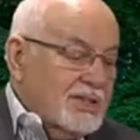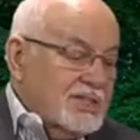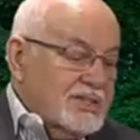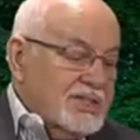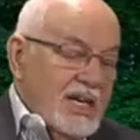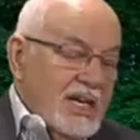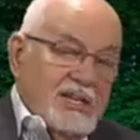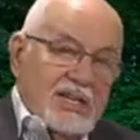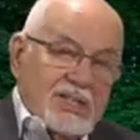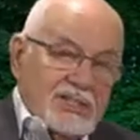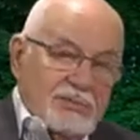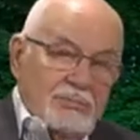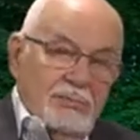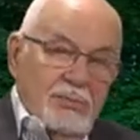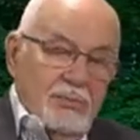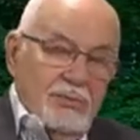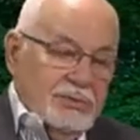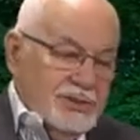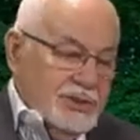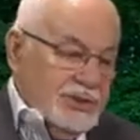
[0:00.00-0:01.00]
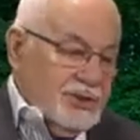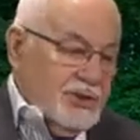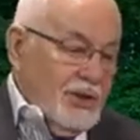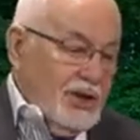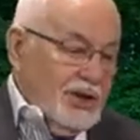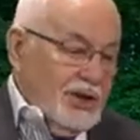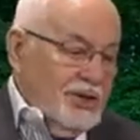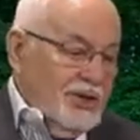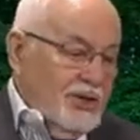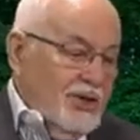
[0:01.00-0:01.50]
to say this, and Moses
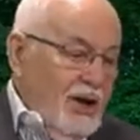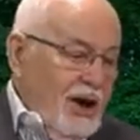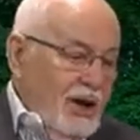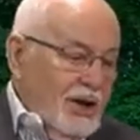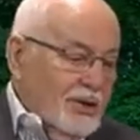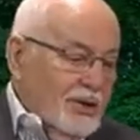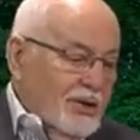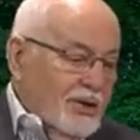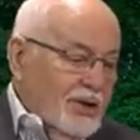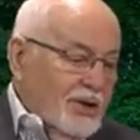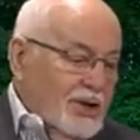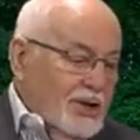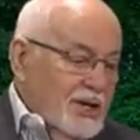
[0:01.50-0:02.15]
talking to God. Look,